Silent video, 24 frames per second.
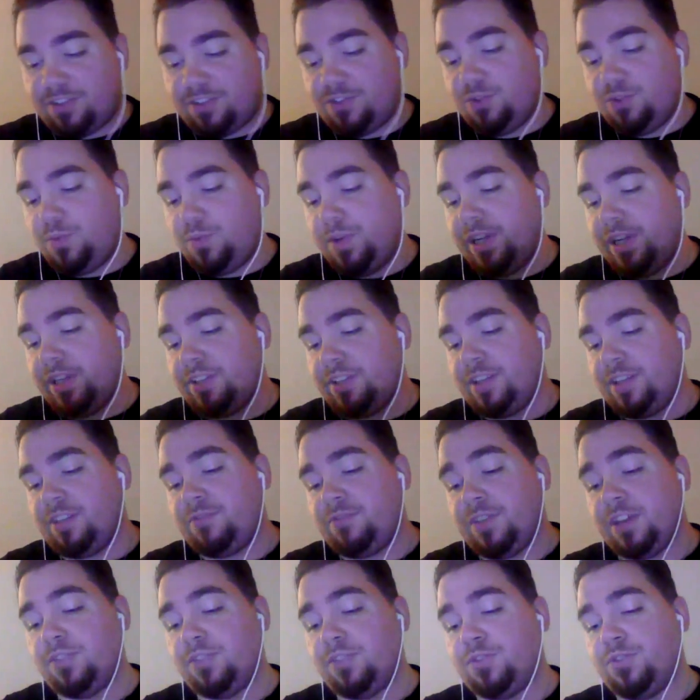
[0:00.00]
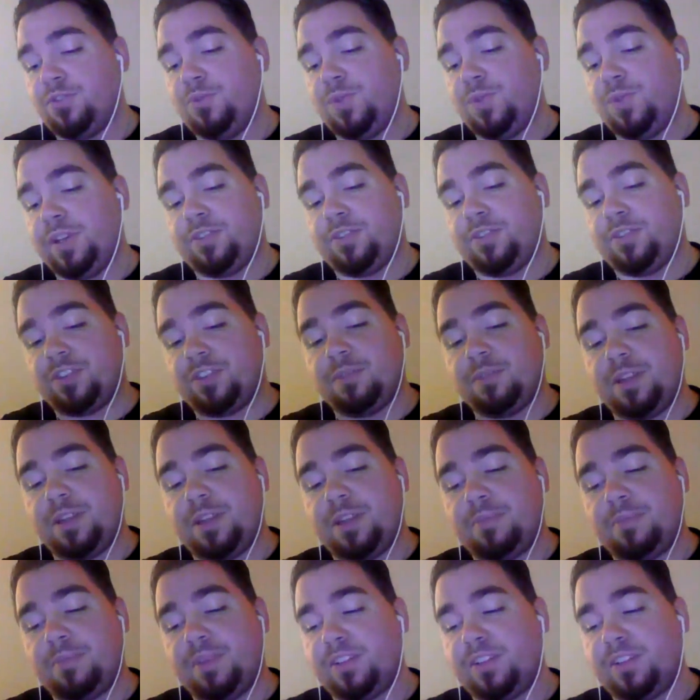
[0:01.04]
2 weeks, the final 2 weeks are going to be the
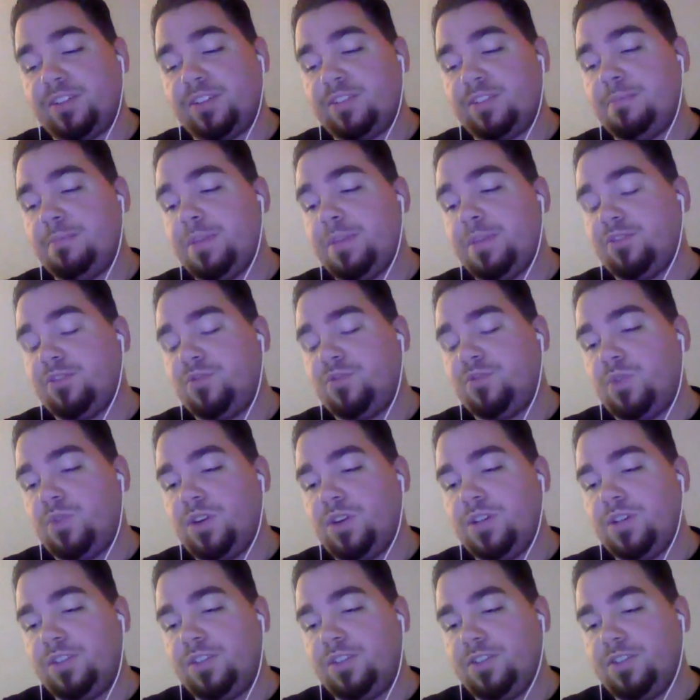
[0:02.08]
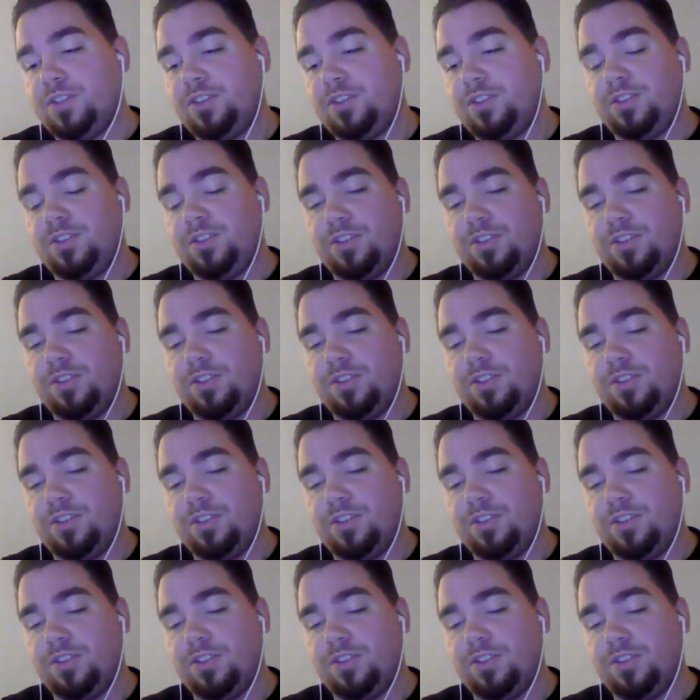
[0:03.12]
biggest and best ones.